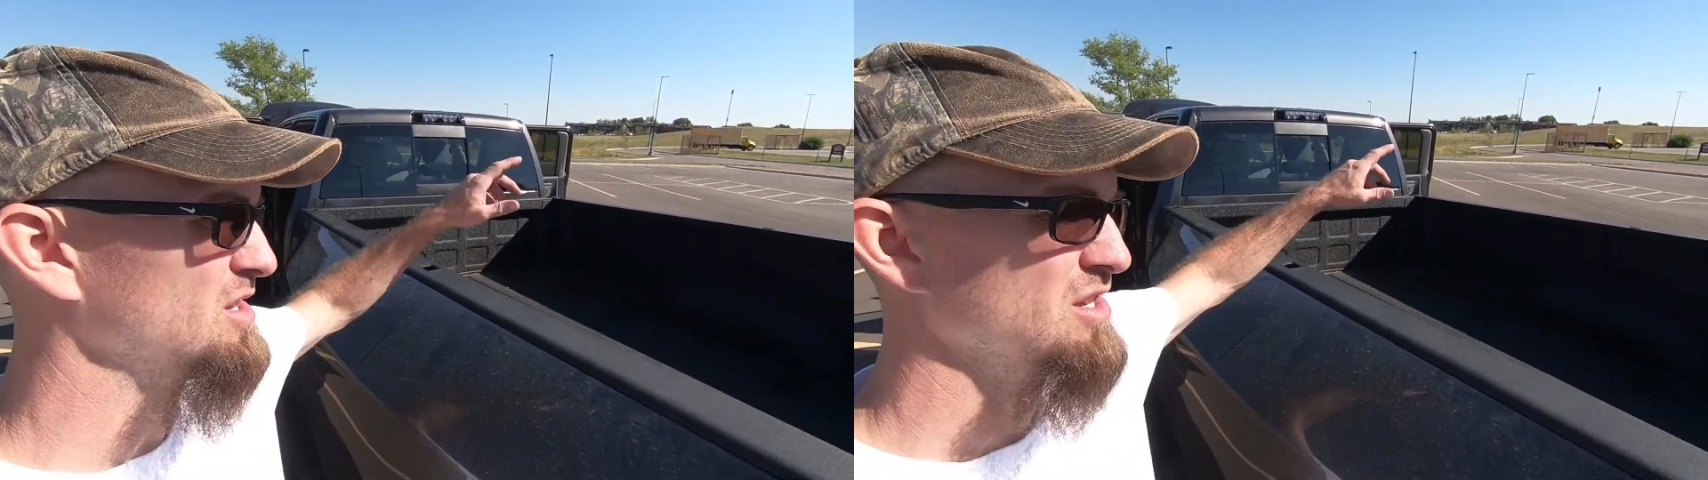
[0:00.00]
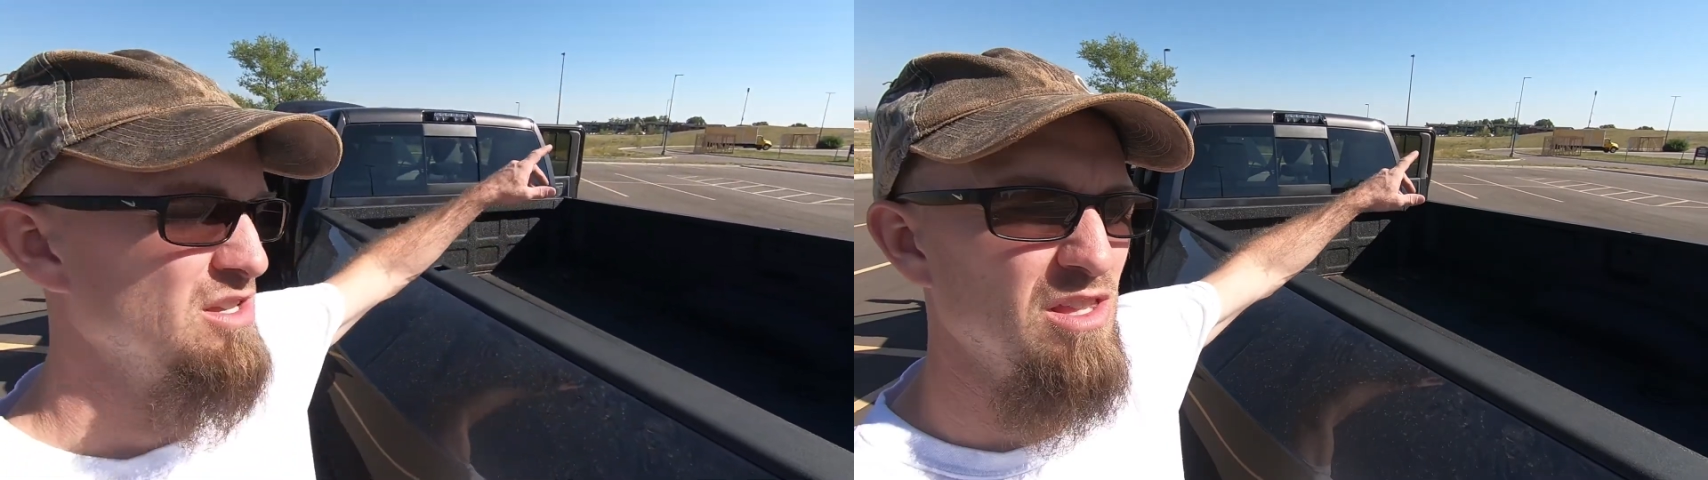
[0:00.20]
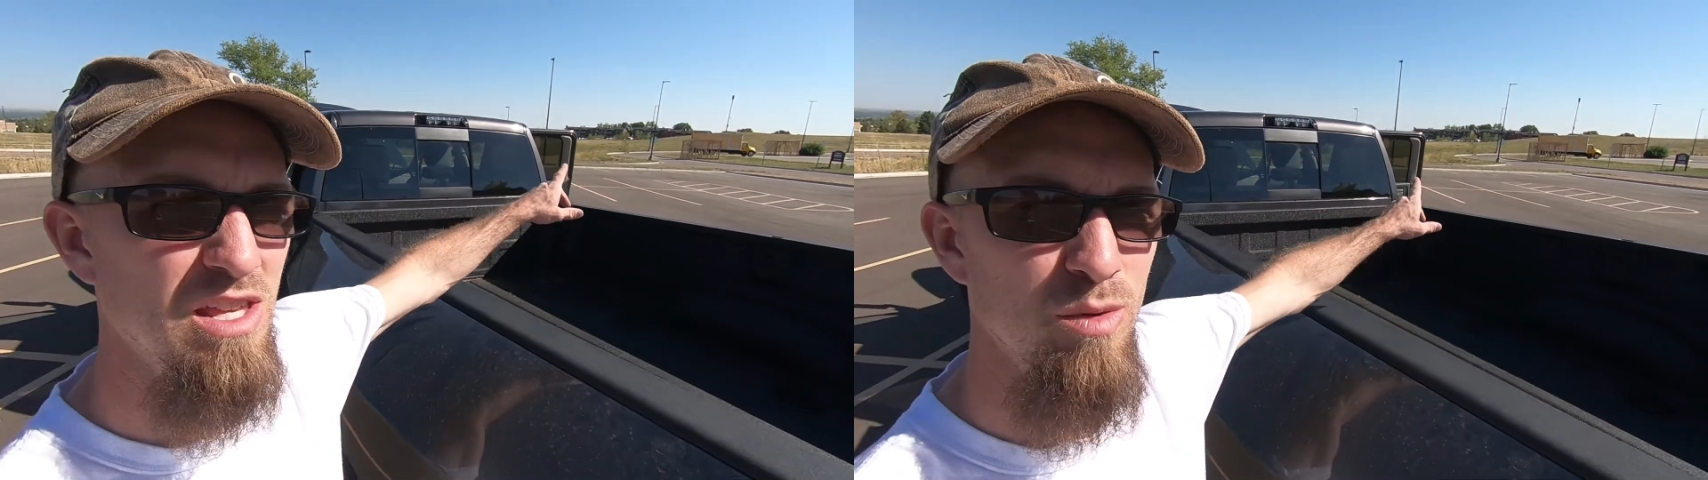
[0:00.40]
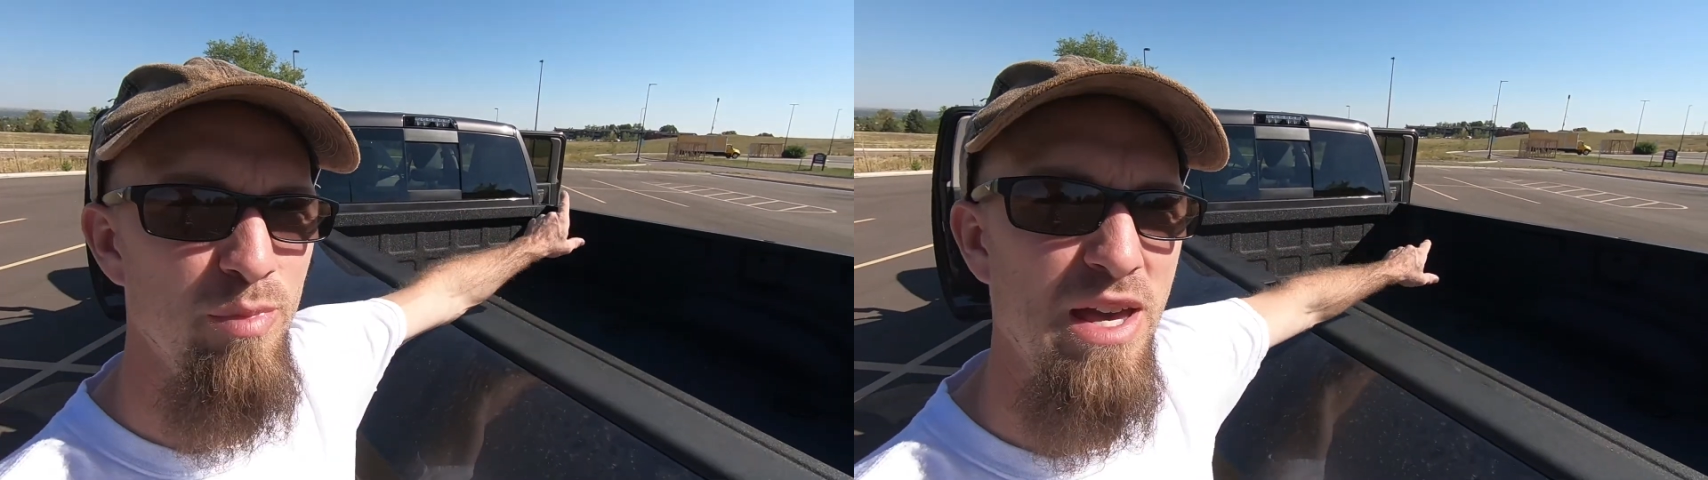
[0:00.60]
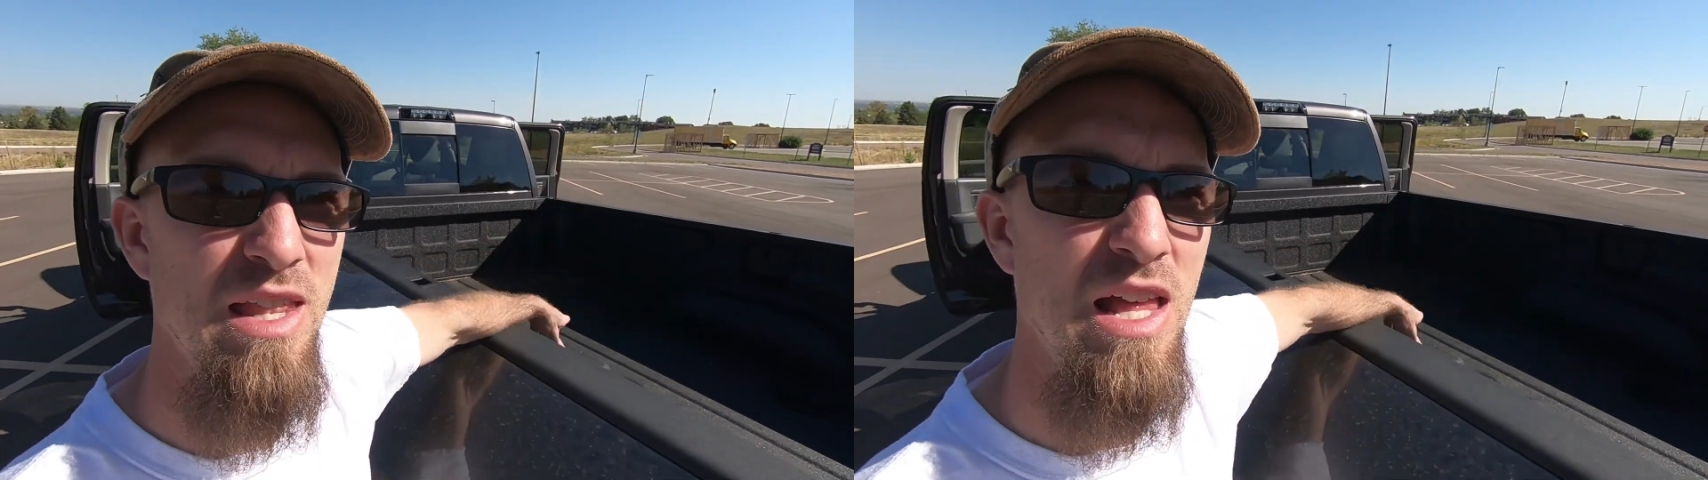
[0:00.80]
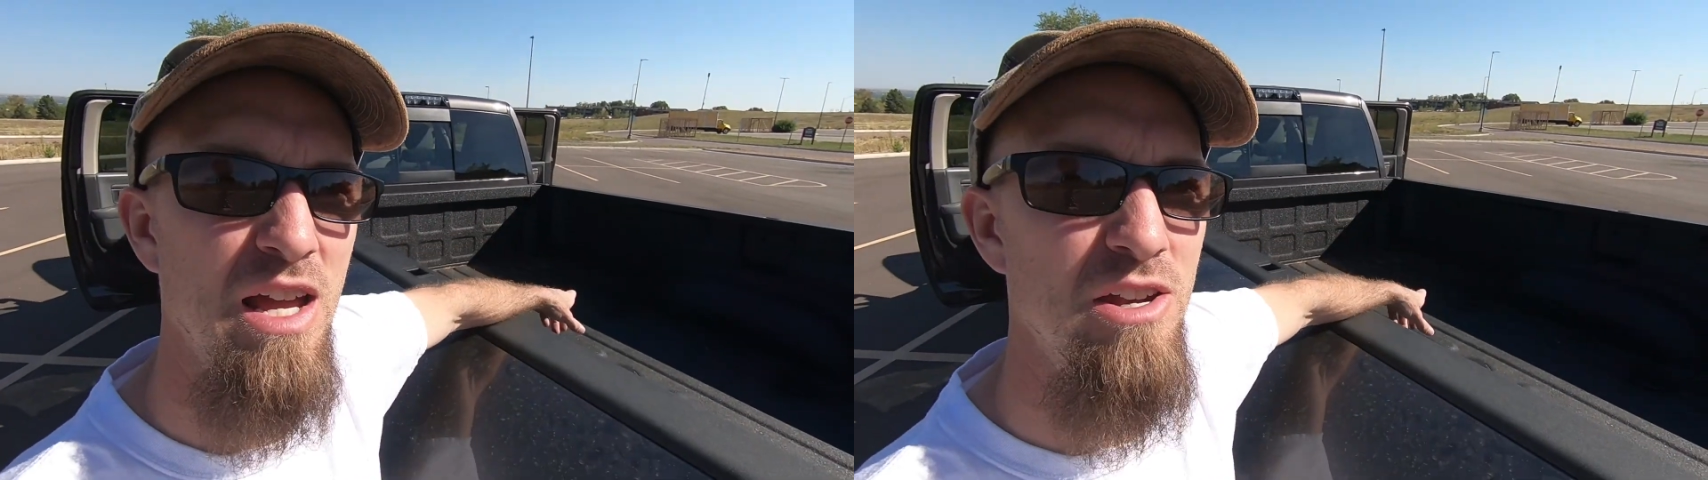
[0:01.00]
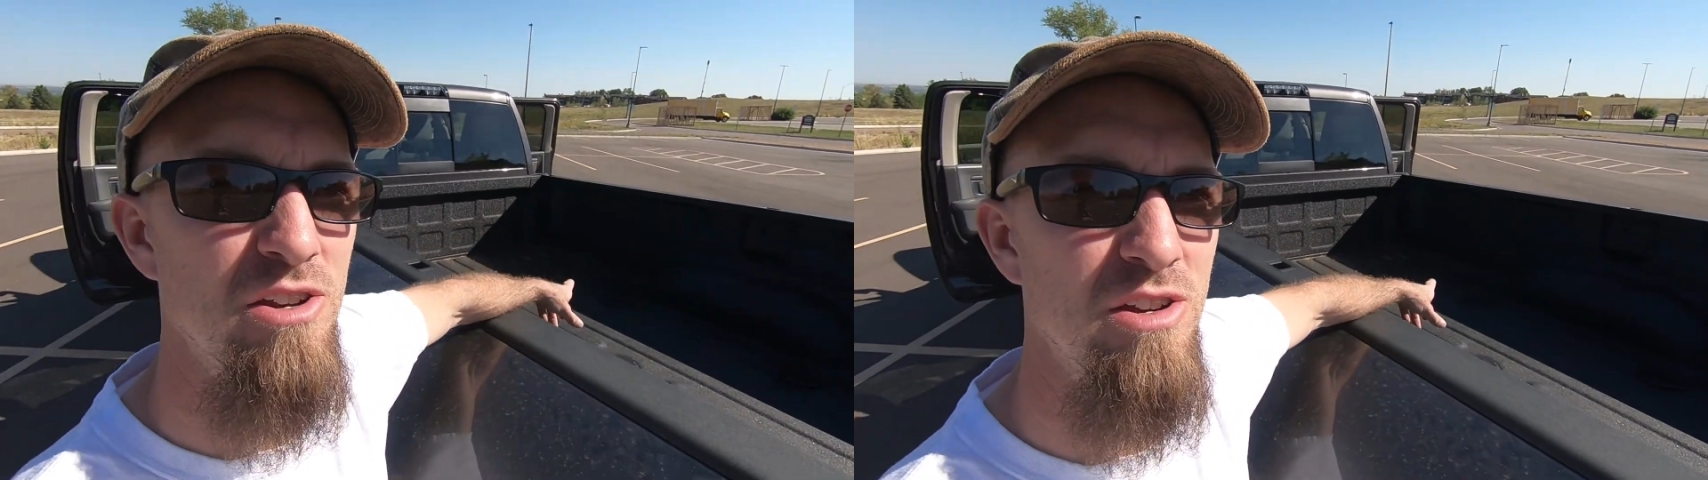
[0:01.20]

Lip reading: is the bed liner.